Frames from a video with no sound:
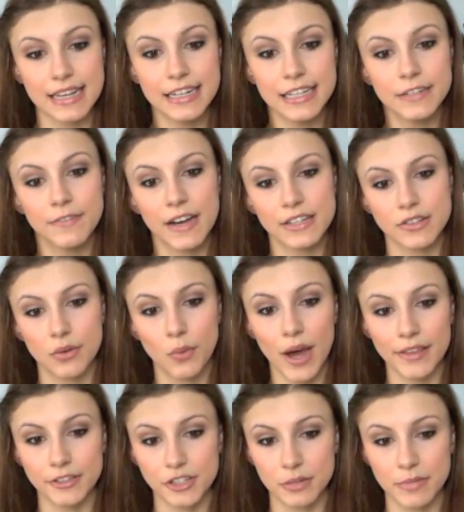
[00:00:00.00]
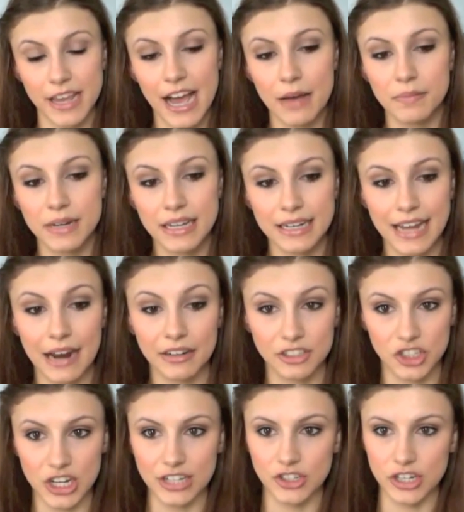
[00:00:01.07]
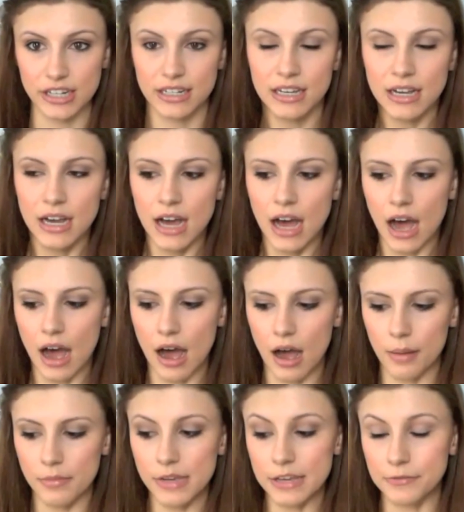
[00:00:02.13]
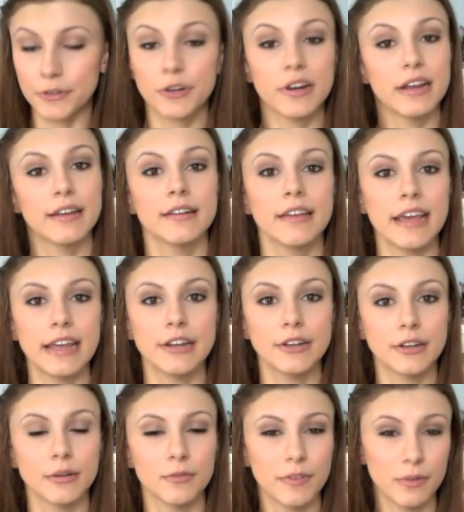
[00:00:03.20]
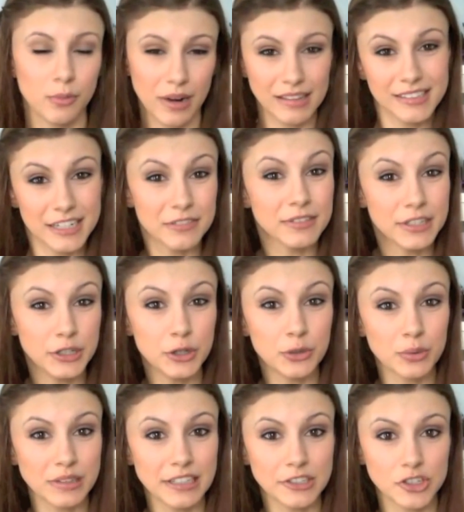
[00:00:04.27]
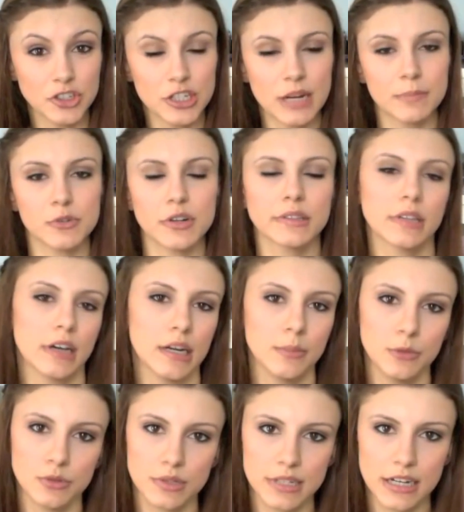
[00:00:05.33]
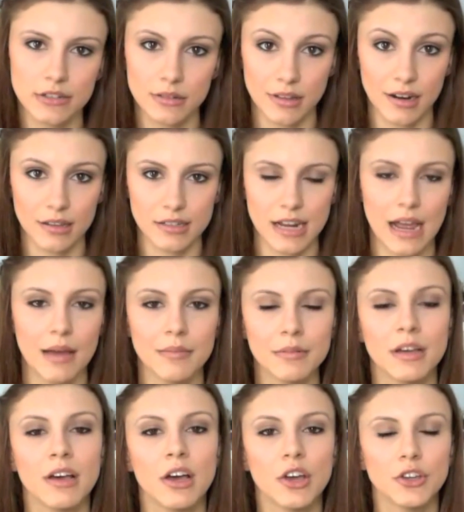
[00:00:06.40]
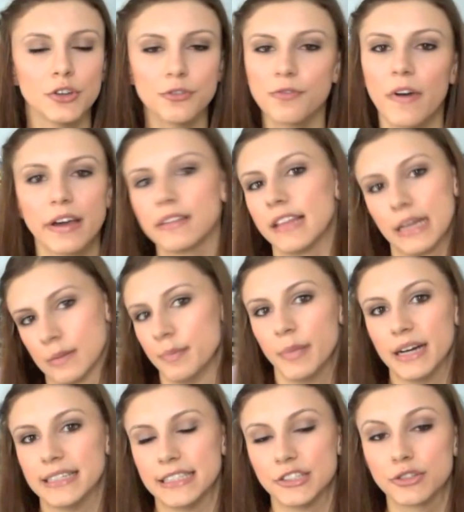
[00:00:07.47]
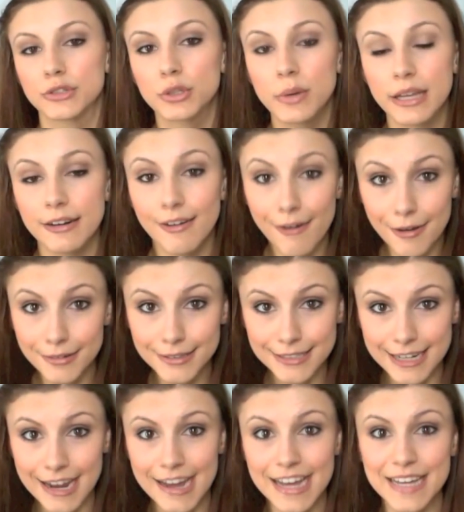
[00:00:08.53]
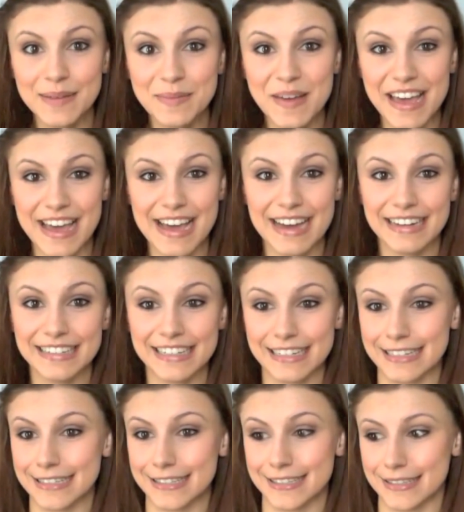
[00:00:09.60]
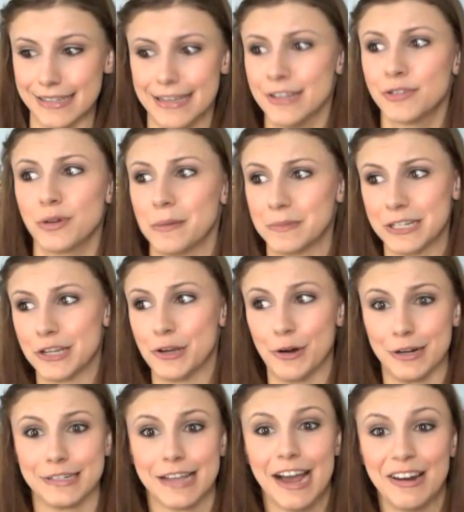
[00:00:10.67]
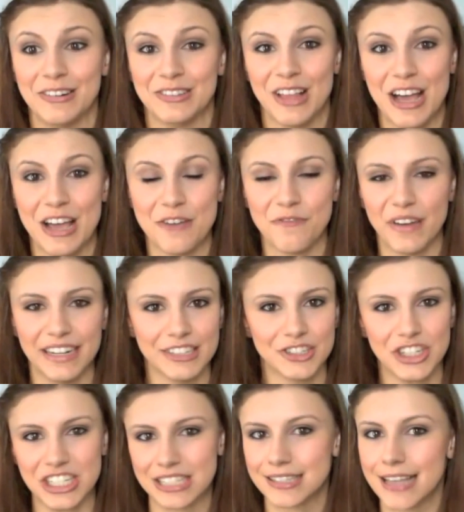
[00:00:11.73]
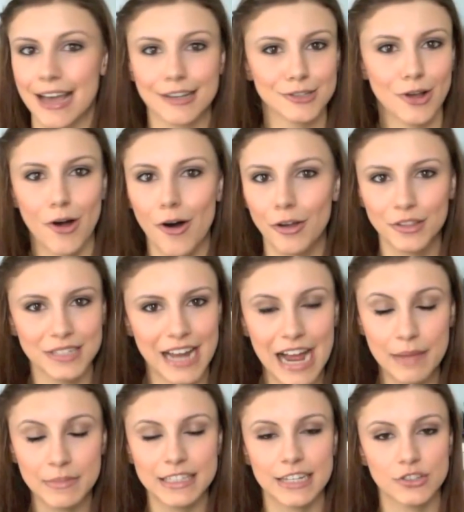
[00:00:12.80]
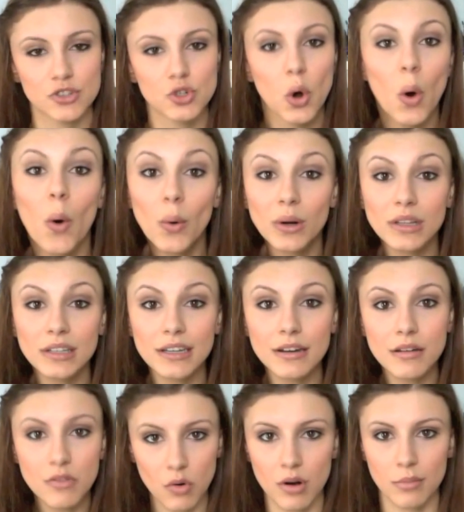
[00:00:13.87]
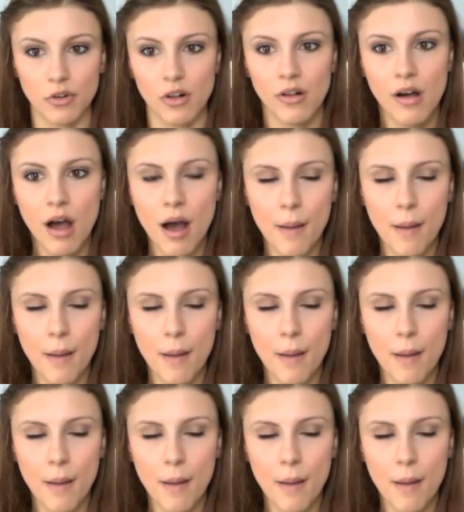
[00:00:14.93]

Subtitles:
Any advice on why this could be happening and how to change it? If you're in a relatively new relationship, during the honeymoon stage, a lot of the time, you're fucking like bunnies. You're doing it all the time, and it's interrupting your entire life, and it's just sex all the time, and that's totally normal.